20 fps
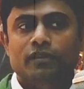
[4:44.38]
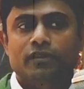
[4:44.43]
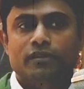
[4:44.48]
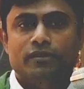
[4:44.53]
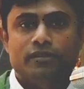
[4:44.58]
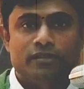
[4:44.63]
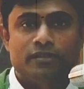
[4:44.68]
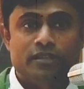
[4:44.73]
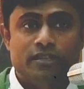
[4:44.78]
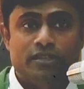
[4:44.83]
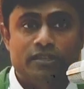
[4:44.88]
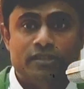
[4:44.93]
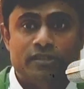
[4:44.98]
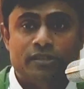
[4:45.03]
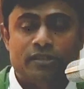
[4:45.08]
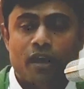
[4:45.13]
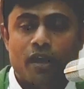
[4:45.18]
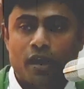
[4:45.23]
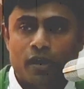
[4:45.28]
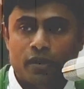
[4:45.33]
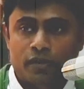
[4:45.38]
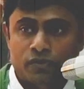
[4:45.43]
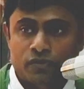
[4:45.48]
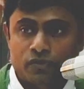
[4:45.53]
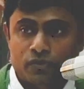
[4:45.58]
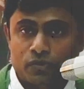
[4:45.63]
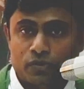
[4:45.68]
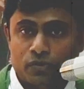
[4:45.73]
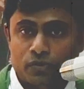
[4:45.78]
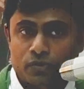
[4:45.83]
Jesus
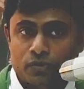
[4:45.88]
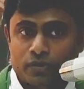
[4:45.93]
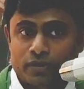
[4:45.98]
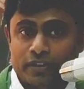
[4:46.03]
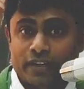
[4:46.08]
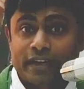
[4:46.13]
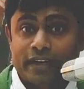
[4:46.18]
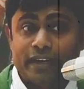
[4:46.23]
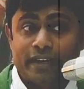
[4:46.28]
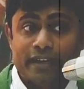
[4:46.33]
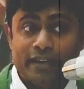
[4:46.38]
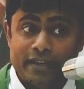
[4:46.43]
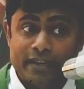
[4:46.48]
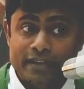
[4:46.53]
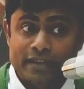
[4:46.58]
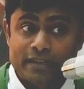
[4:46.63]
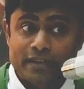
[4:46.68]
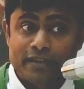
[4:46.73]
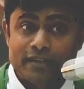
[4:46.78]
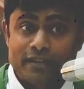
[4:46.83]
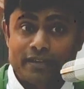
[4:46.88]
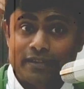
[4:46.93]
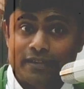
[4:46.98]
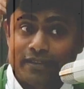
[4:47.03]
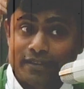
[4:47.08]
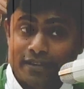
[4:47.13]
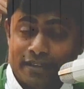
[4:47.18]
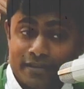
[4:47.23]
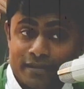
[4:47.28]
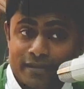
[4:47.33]
also did
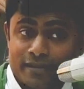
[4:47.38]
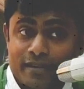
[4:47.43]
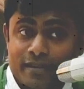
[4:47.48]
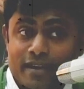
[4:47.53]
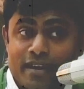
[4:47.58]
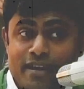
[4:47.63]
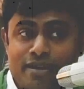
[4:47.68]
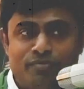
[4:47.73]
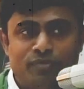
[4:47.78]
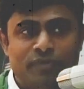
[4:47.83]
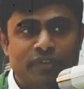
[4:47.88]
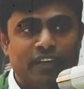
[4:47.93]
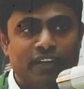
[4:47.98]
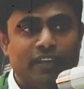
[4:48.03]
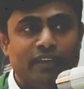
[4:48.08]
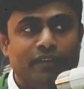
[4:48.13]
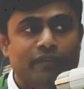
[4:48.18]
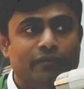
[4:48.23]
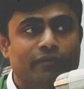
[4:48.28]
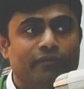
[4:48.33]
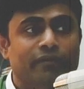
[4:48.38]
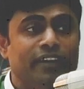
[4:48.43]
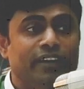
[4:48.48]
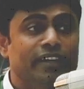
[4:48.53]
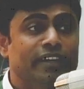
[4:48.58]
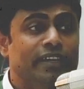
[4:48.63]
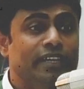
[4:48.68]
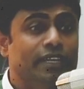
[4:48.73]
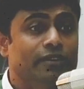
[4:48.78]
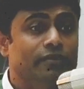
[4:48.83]
the same thing
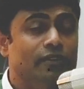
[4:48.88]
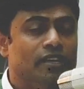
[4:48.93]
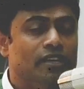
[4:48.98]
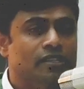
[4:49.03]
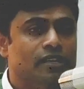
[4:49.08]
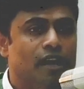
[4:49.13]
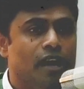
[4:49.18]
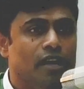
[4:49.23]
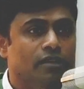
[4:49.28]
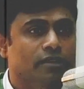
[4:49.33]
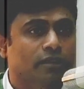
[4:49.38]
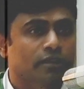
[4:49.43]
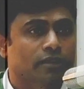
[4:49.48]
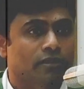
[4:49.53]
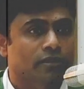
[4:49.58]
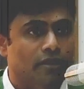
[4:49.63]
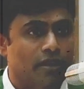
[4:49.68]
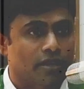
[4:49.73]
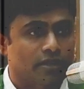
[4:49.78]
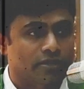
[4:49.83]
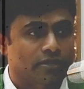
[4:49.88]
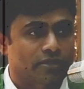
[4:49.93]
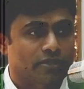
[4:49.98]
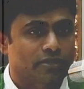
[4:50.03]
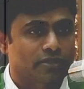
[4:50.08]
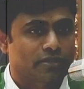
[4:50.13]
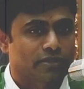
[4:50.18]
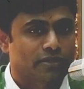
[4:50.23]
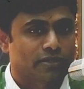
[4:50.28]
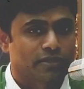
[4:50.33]
when he was on the
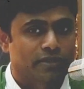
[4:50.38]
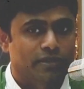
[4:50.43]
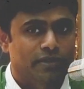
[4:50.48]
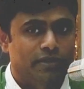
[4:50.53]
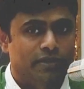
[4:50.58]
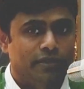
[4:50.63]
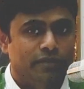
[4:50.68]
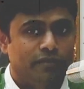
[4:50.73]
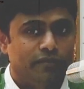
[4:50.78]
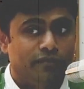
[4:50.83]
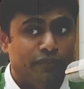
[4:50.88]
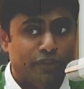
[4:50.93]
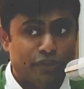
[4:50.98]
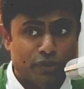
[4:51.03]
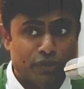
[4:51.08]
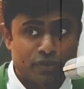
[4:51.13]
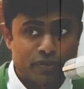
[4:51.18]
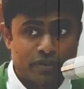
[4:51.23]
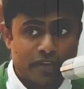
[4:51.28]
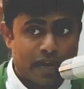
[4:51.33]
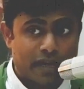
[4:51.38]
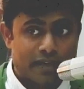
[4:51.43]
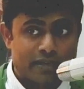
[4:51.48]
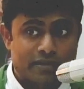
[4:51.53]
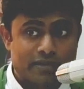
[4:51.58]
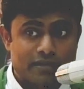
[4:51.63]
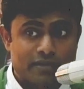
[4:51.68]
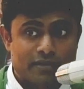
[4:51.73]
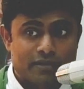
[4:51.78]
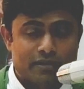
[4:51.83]
cross. We know
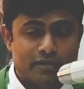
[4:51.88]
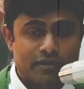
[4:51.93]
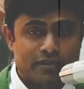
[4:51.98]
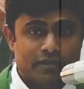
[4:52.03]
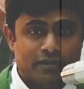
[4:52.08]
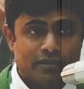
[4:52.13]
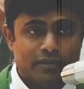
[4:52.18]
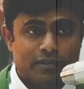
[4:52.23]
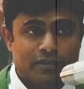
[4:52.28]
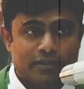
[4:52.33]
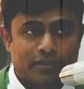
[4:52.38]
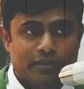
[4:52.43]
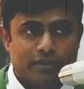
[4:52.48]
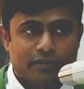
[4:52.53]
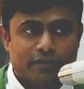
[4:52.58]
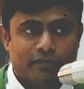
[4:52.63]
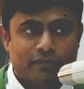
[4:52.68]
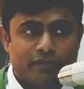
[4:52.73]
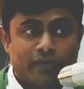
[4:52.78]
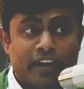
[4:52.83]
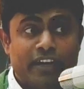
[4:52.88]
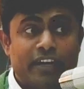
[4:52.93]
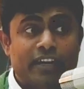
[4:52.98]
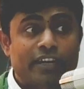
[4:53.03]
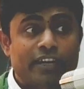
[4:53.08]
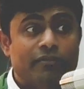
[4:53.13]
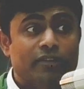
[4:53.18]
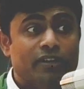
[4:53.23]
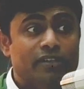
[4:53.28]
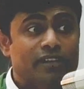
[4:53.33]
that. When
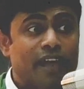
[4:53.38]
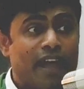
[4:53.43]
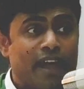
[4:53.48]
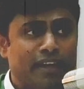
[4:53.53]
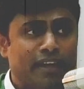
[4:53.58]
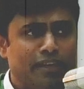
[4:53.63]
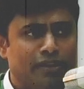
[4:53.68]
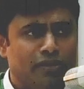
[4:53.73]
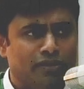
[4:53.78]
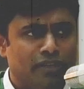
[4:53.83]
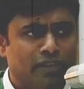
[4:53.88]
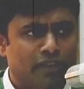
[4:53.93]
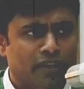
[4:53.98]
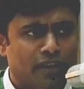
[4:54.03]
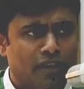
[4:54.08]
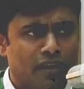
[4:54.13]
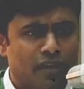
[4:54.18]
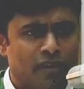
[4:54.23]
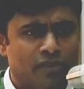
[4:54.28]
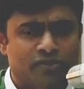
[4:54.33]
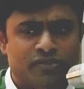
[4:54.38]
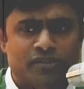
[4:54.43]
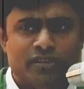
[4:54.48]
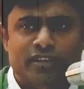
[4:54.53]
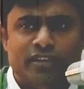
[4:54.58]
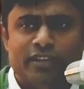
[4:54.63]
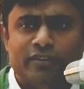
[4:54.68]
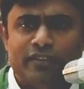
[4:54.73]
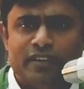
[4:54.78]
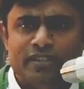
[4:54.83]
he was hanging on the cross,
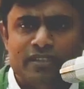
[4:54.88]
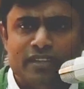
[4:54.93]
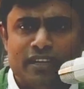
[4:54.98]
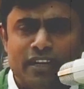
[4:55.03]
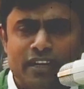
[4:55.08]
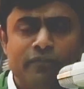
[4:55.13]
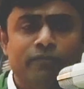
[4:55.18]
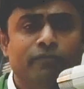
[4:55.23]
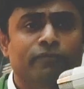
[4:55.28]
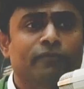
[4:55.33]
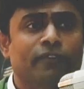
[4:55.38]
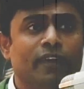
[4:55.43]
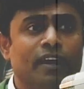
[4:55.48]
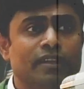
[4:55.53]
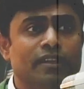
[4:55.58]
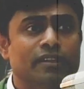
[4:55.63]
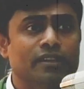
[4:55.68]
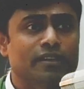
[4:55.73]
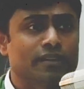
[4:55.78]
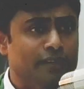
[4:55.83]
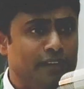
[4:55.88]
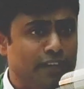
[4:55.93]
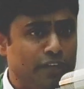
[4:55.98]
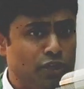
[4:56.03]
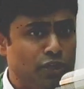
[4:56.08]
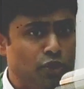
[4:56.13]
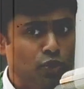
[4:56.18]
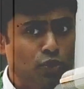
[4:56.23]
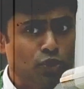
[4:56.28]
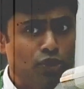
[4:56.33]
he was telling, Father, they
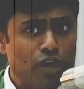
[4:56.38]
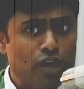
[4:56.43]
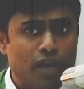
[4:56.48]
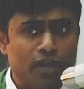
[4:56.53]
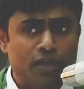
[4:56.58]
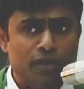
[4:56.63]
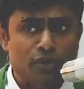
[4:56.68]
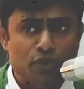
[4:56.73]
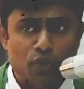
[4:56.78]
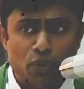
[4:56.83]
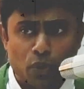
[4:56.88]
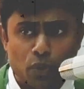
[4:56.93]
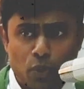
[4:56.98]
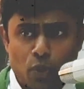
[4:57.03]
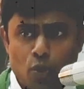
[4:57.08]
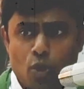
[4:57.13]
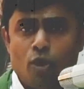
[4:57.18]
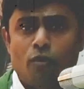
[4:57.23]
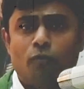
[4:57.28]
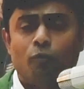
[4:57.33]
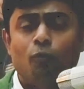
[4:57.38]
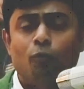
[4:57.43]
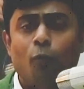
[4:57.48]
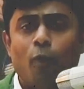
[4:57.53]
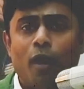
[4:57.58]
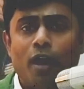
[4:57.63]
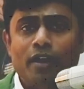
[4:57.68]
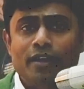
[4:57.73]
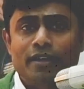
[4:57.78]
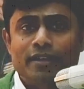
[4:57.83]
do not know
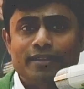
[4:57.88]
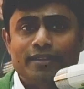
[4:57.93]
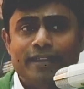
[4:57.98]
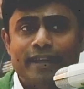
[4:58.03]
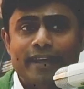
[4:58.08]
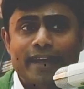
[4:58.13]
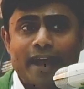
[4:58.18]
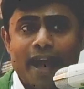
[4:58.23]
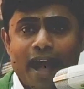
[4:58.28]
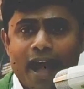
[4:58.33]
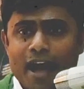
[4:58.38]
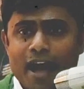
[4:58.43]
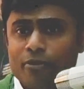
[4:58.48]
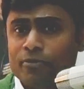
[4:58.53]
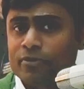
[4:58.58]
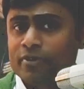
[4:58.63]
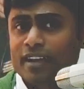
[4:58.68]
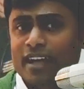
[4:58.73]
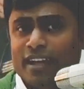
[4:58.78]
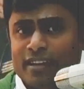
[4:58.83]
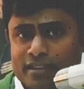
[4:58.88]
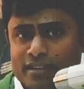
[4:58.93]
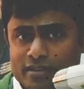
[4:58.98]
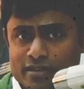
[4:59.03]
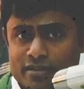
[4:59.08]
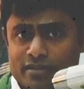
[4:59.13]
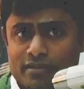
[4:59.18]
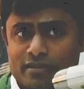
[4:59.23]
what they have done it.